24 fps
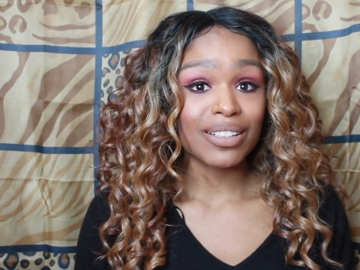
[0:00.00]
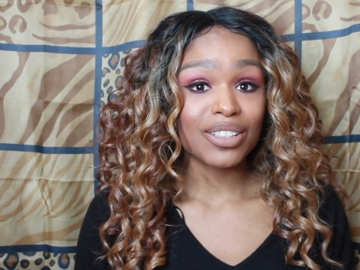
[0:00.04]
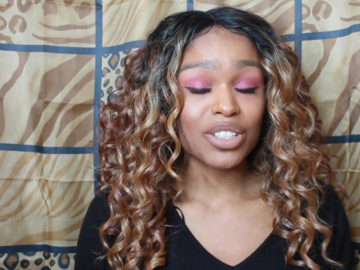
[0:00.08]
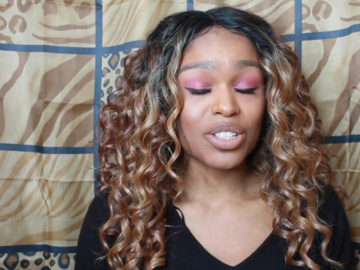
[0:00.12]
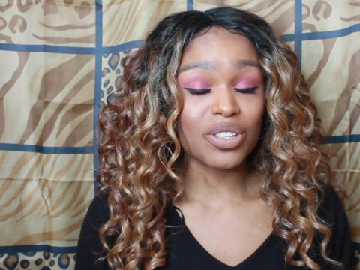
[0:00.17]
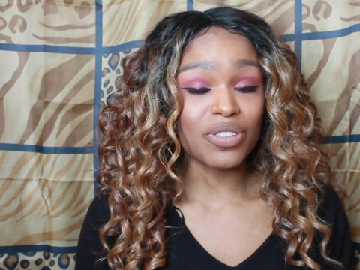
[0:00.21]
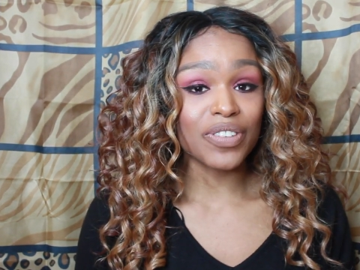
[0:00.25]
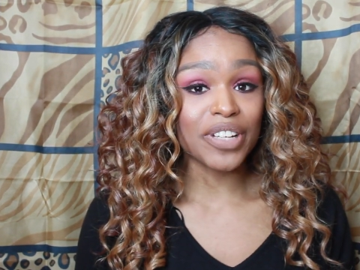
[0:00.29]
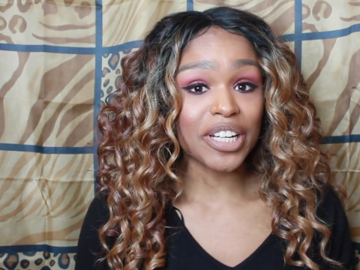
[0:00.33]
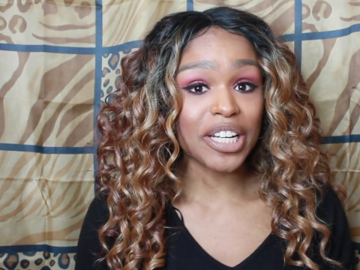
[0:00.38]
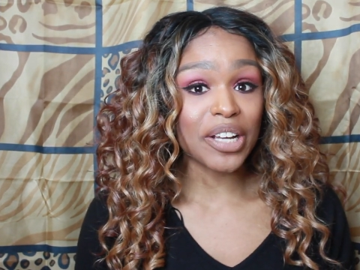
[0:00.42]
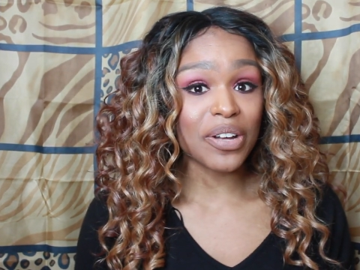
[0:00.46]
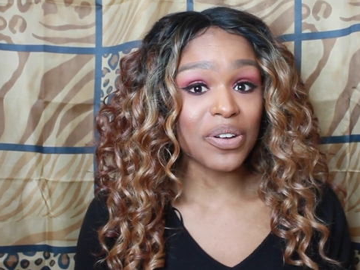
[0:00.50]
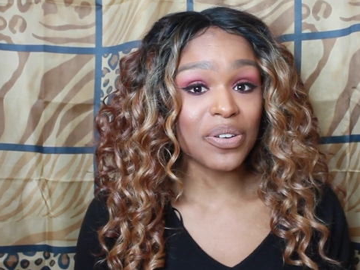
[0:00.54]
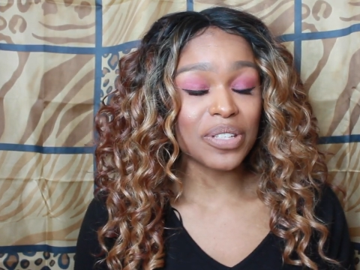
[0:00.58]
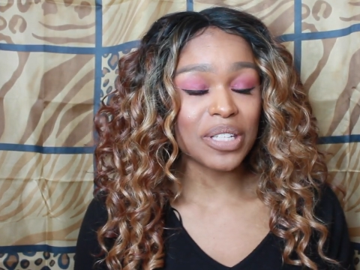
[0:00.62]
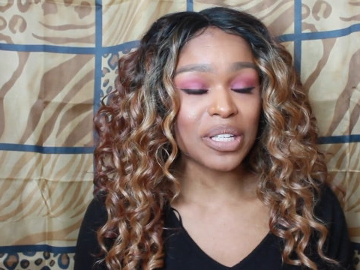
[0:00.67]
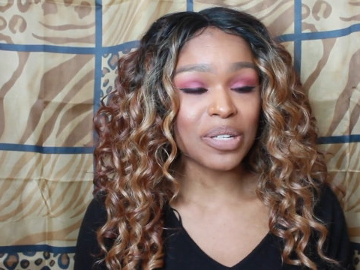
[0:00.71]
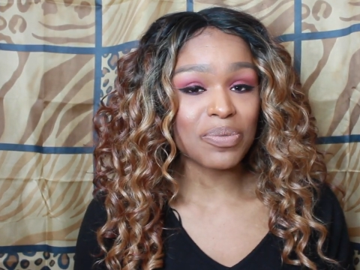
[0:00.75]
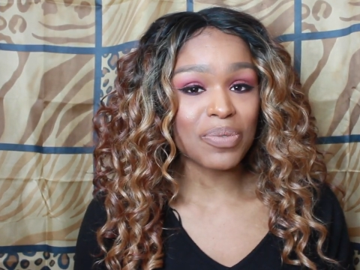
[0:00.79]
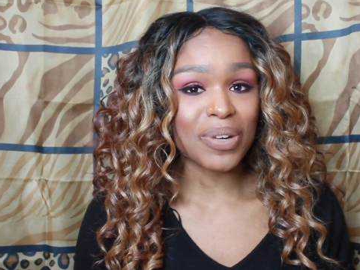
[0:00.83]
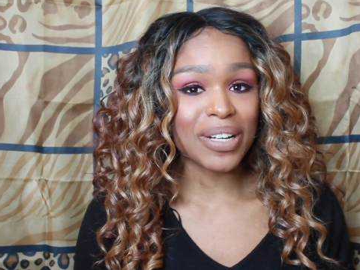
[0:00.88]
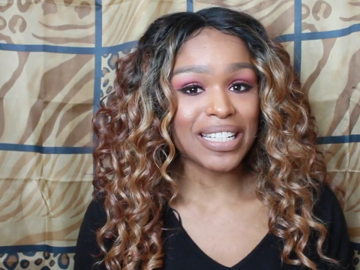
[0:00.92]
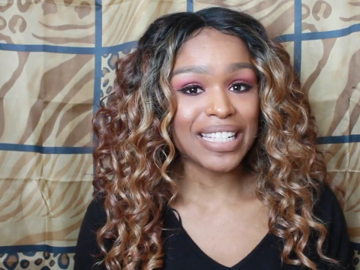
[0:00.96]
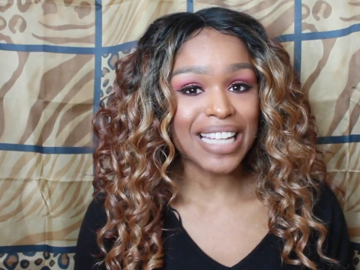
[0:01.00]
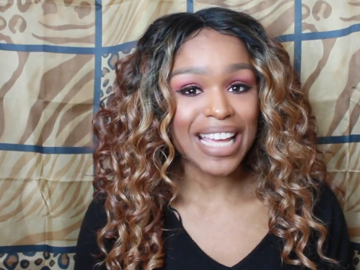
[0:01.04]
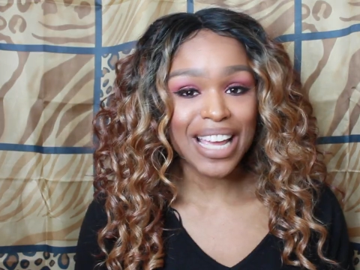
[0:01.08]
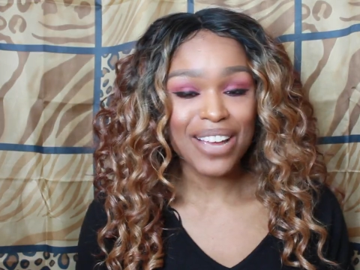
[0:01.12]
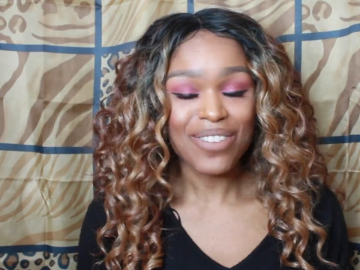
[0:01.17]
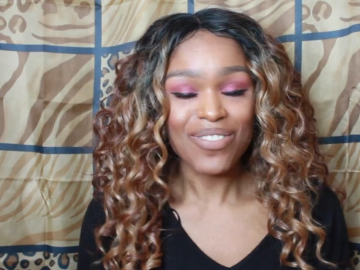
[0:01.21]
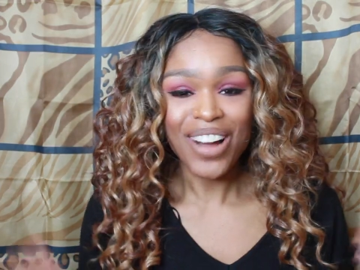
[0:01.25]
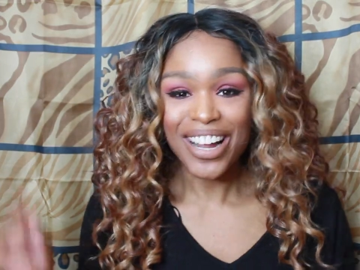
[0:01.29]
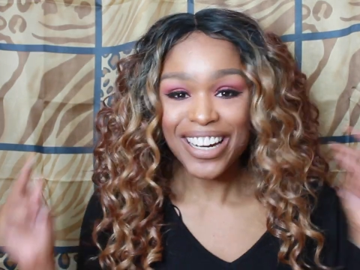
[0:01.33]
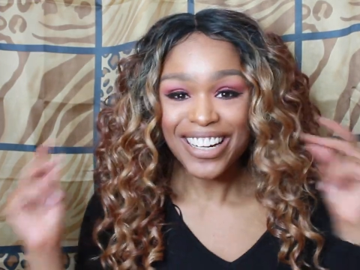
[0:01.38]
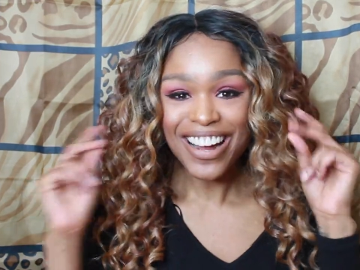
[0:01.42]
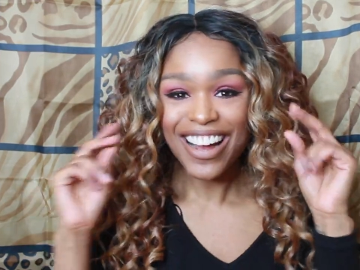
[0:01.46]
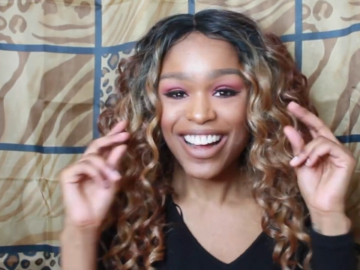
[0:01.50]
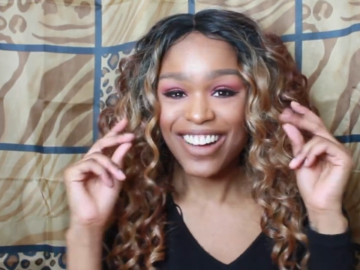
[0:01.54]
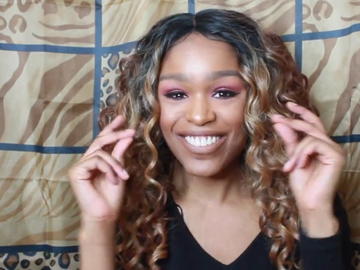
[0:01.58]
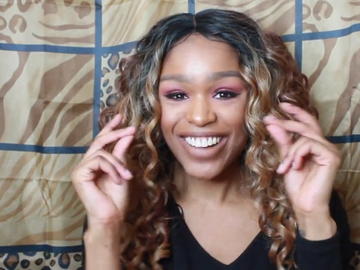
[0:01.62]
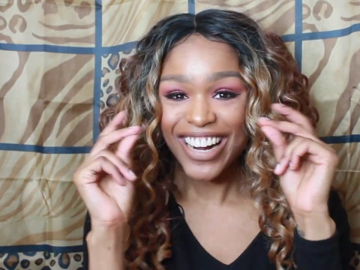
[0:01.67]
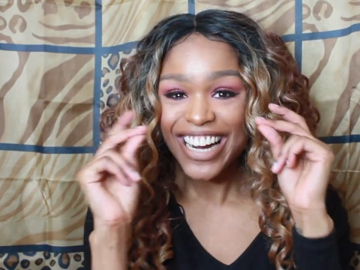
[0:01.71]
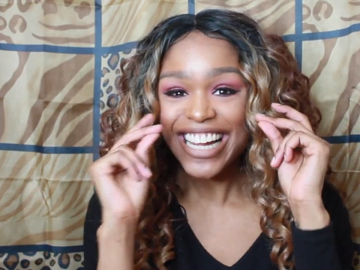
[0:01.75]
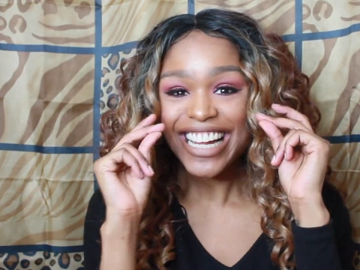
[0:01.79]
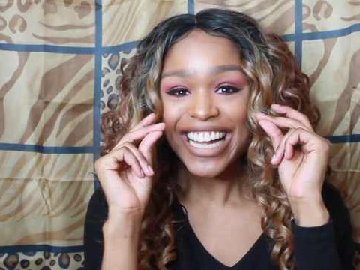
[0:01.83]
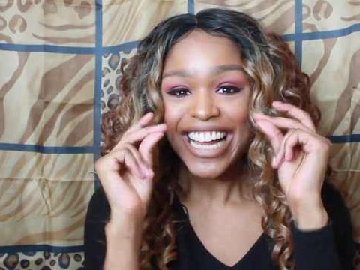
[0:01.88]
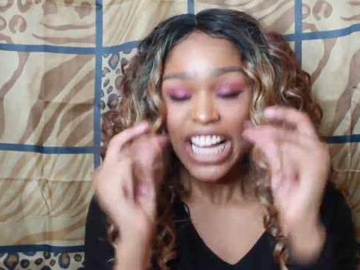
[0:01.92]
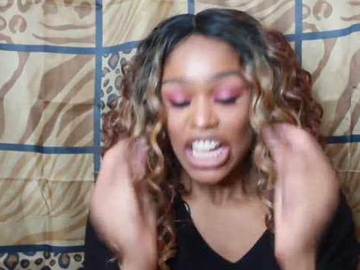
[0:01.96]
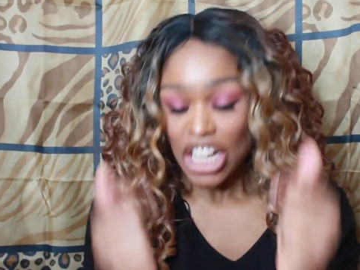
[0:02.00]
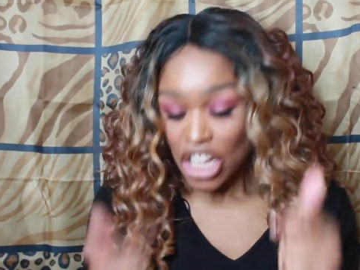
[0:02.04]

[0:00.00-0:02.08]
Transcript: two videos in one day. Why not, right?